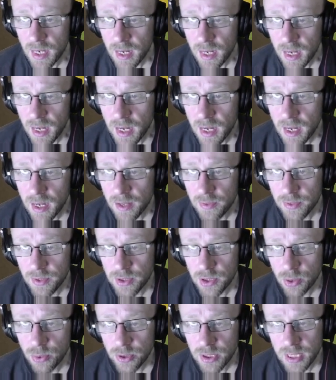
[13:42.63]
The
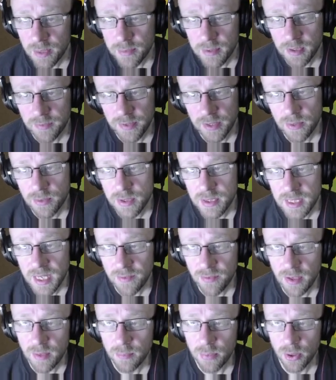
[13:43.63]
tooltips reveal
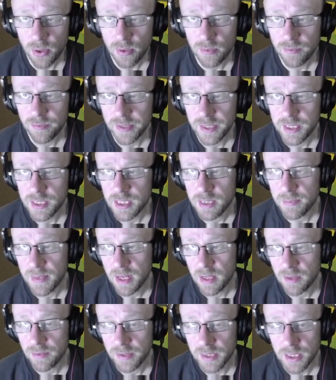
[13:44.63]
several important features
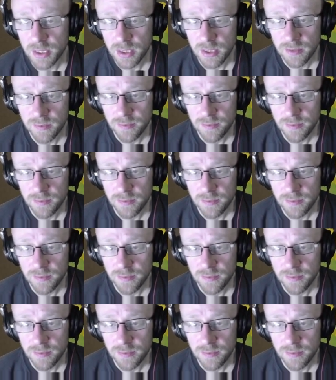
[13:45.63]
about the region.